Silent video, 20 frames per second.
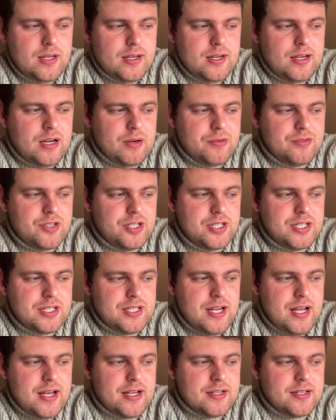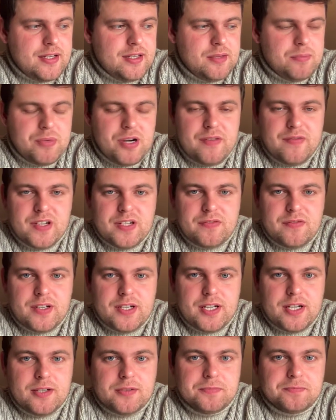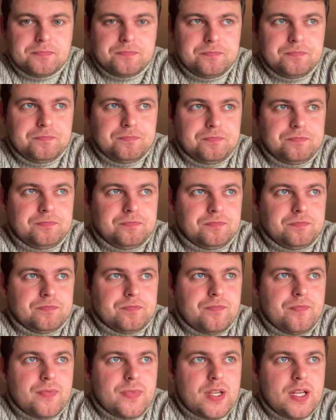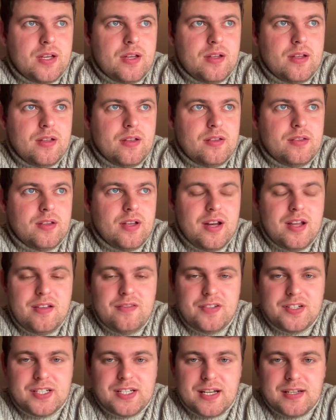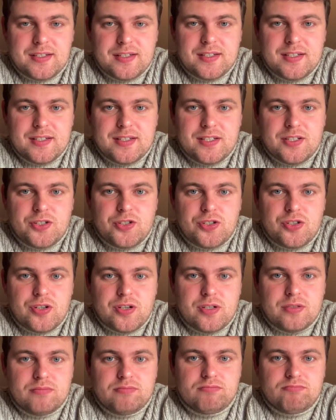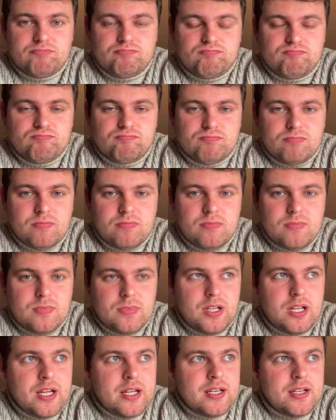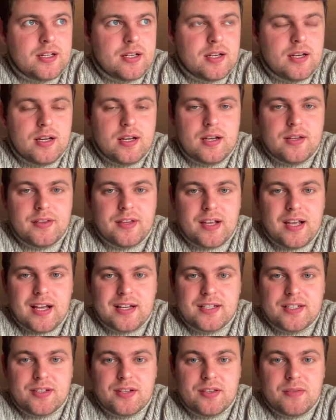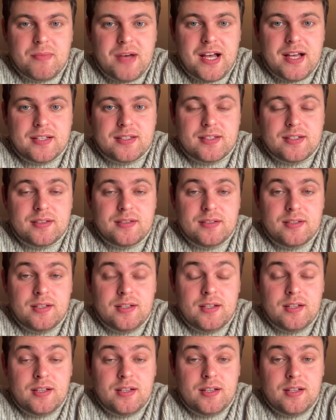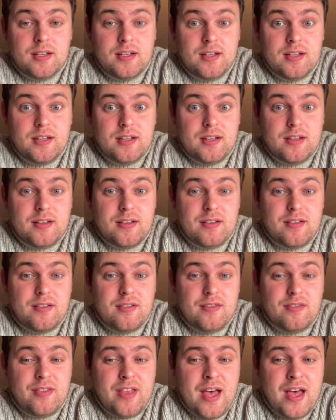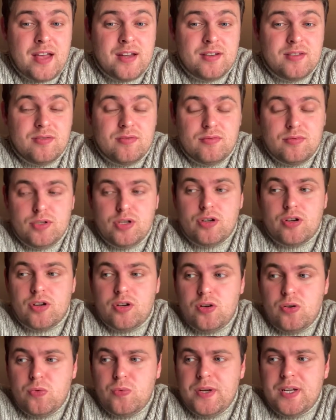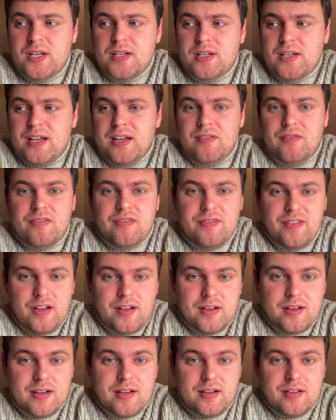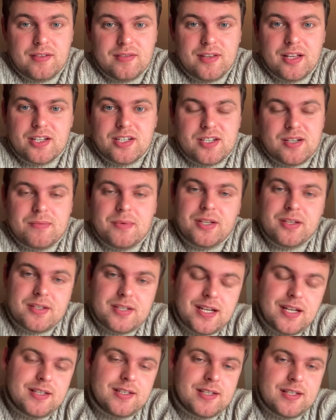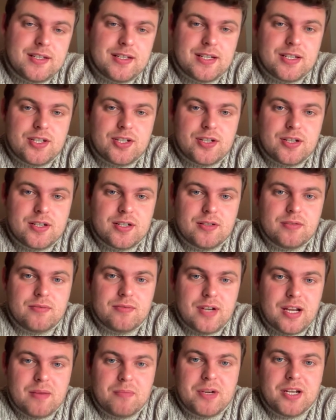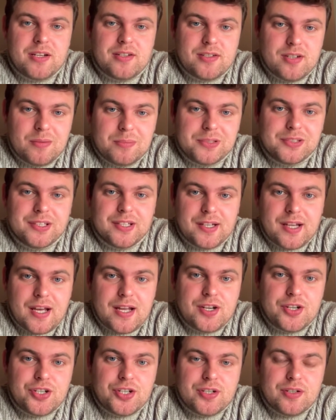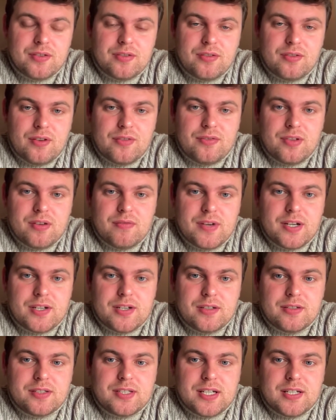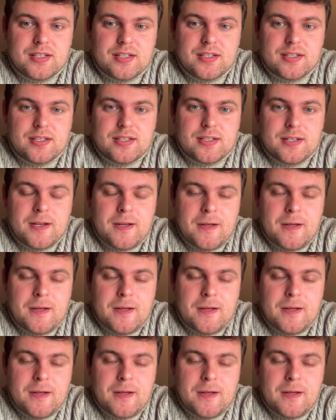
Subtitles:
Now, we've just said in the previous video that if a sentence is true, like the cat is on the mat, then you can always infer that some other sentence is true, namely a double negation of the original sentence.